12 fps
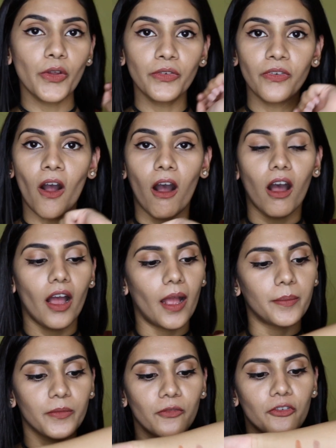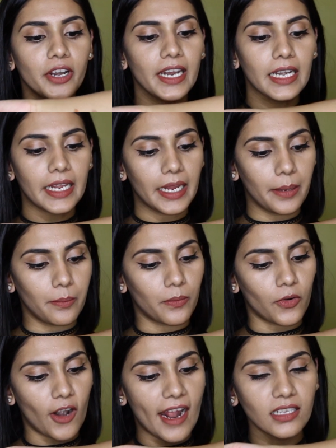far I'm really
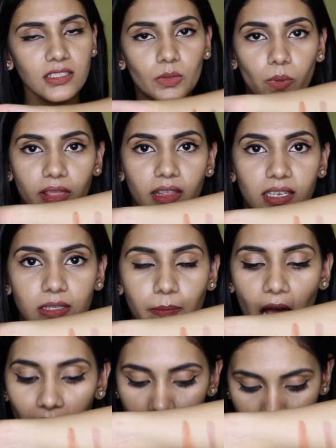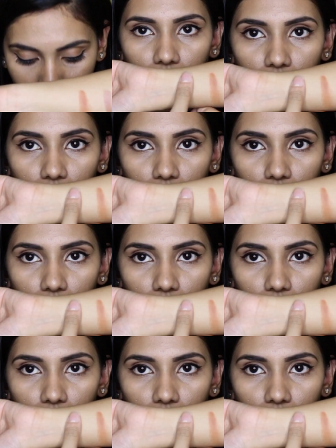impressed with this palette.